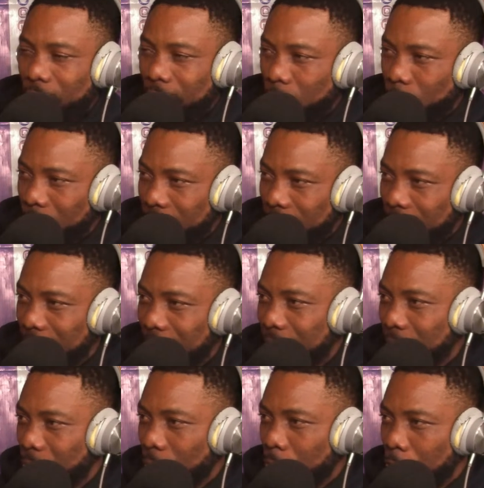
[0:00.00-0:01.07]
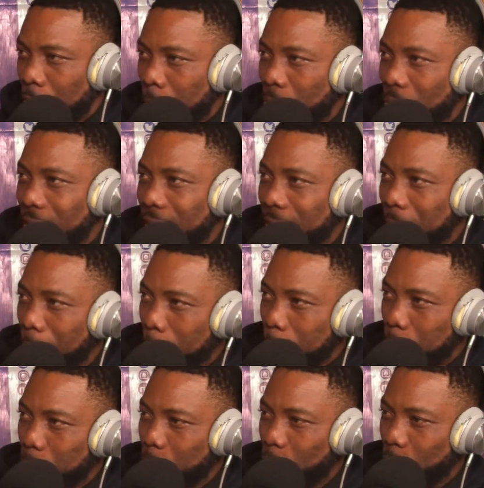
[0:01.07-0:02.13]
settle in. So if a mother,
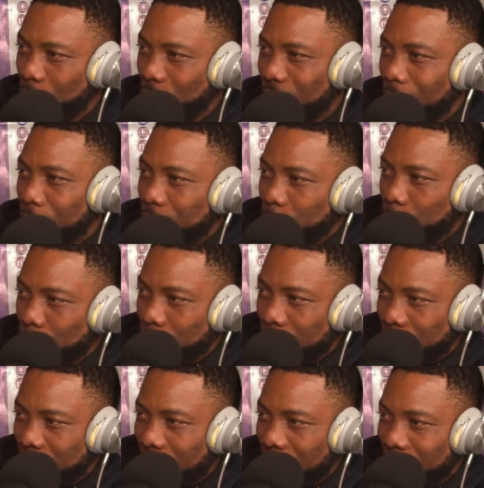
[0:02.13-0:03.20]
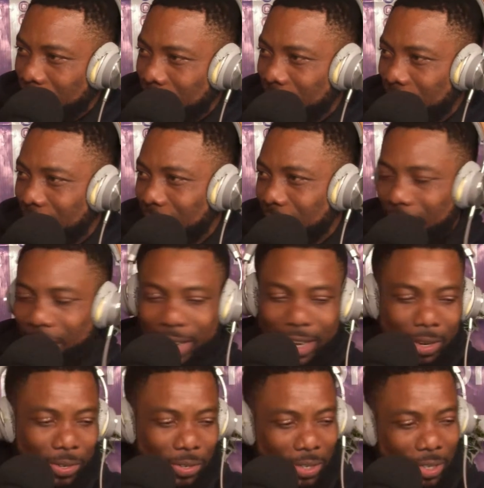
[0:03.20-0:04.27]
once you have a child, and
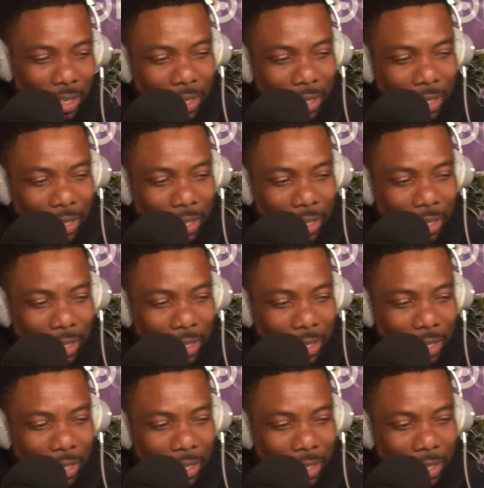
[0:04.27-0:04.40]
then you